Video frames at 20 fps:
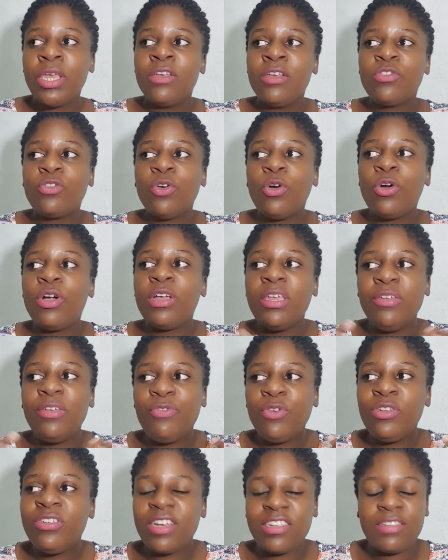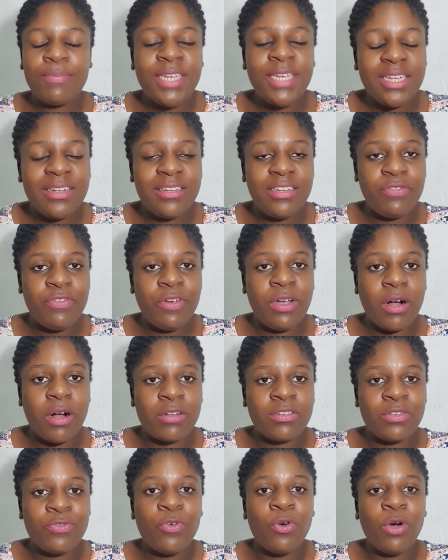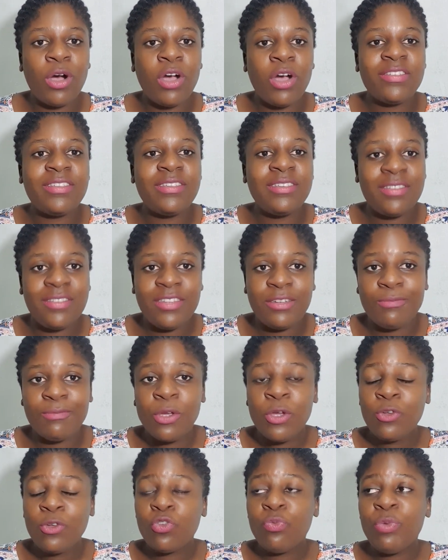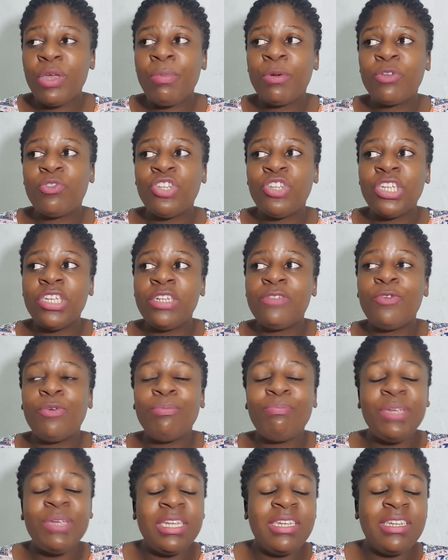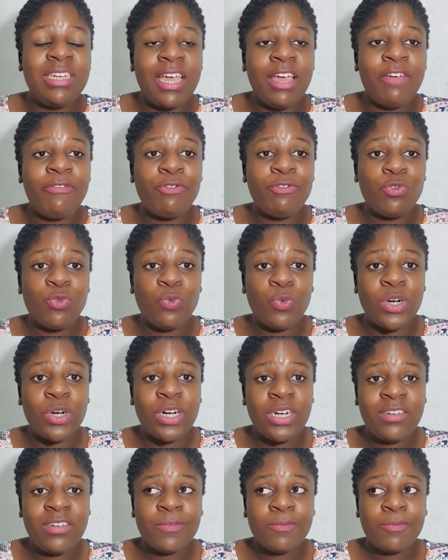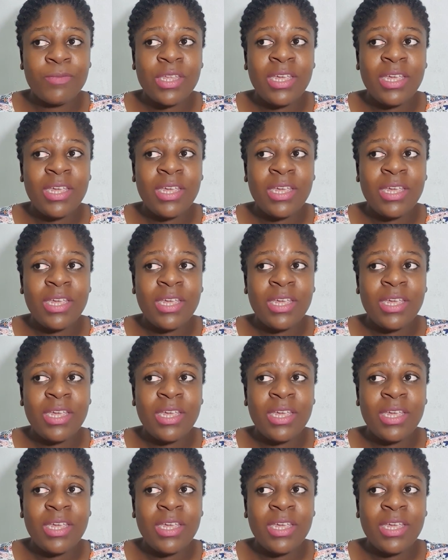So if you just make it difficult for a system to be able to change it from PDF to Word,